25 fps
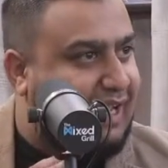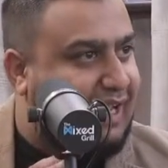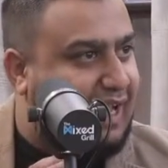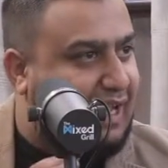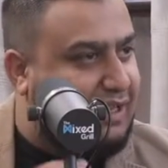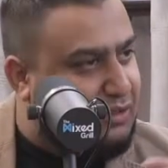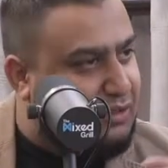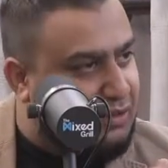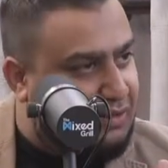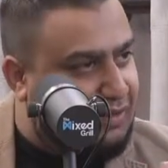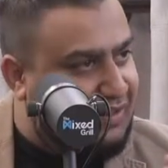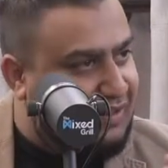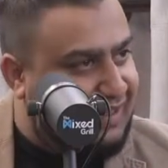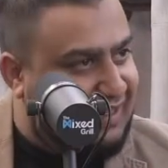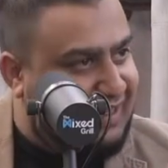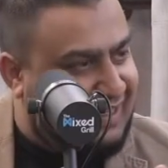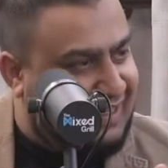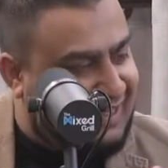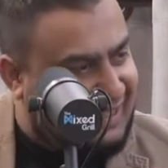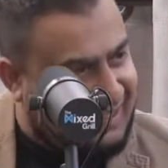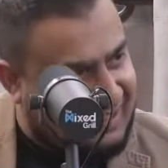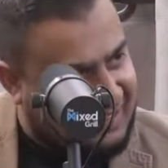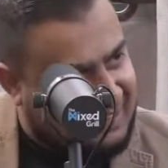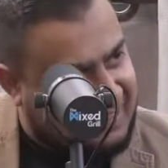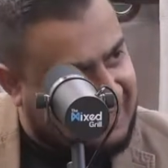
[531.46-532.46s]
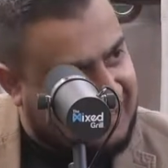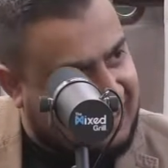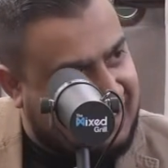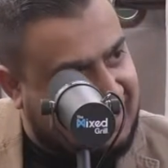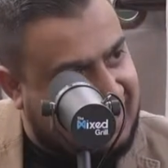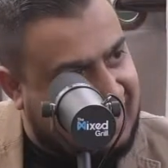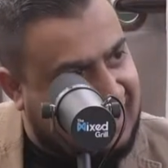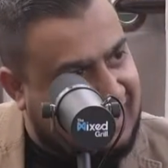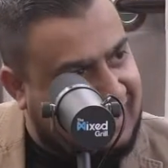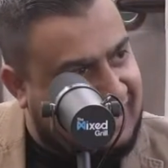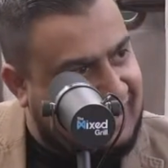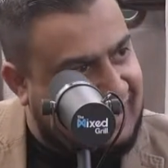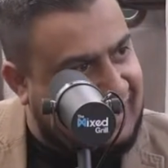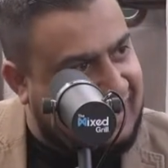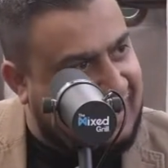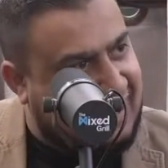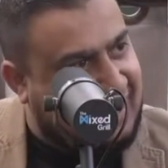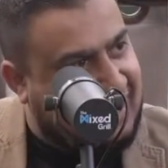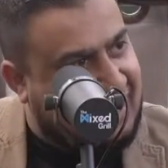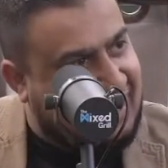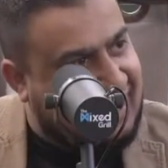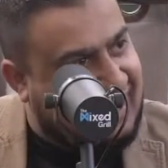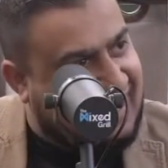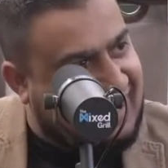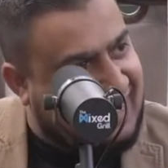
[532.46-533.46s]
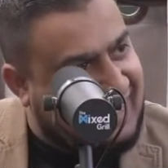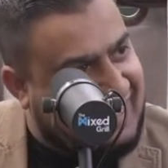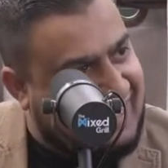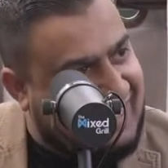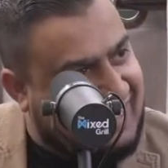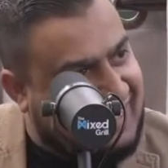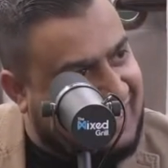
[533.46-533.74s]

I just walked in with it, wearing it.